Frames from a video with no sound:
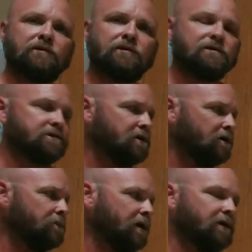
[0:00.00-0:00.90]

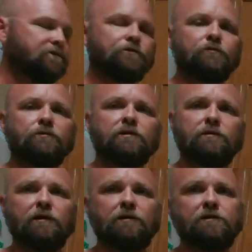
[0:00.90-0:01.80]
Sum, answer to an
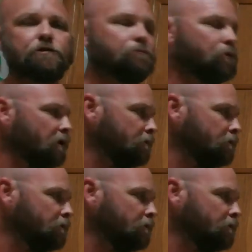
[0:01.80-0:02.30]
addition problem.